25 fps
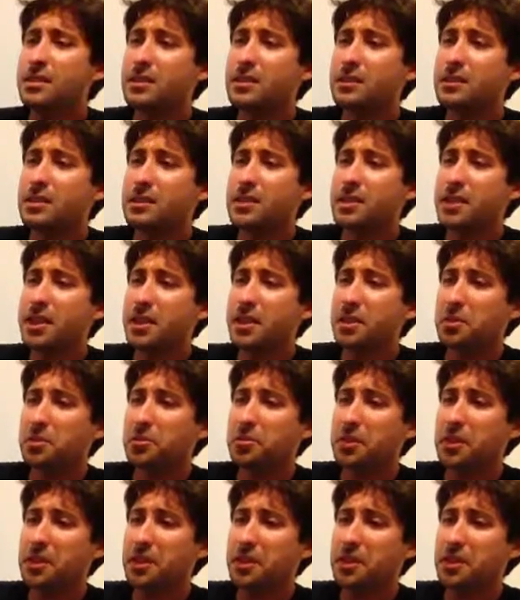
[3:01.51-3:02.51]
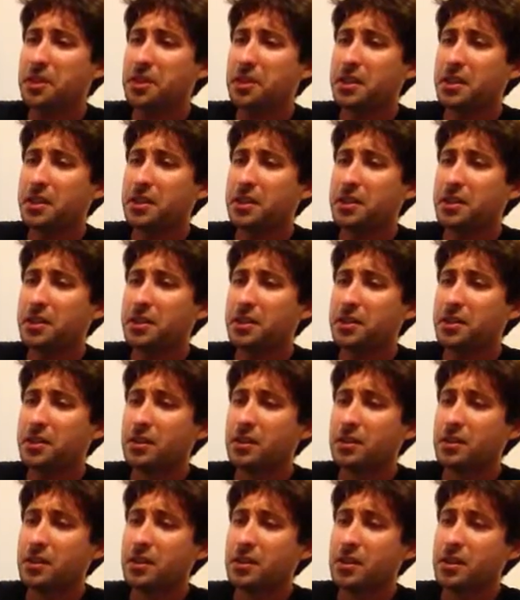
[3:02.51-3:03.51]
let's take a peek here.
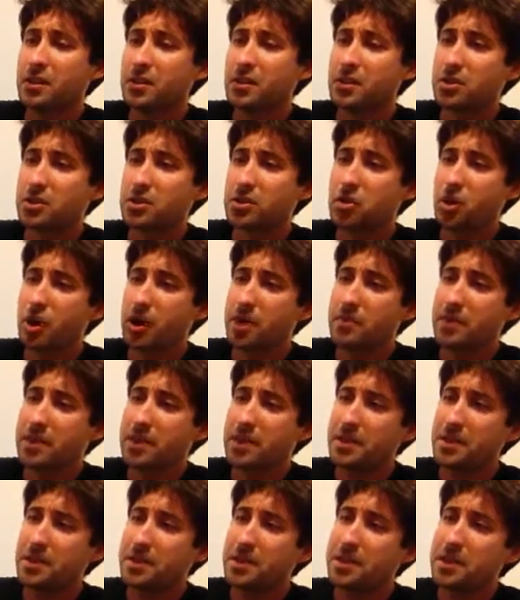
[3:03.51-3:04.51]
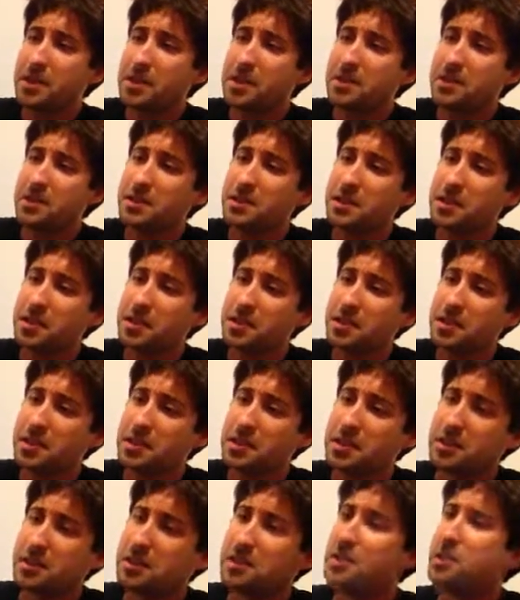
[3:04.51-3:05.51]
So, this
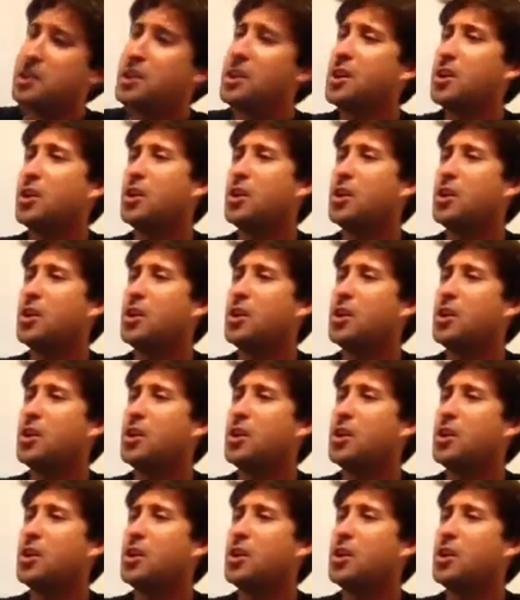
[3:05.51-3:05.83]
is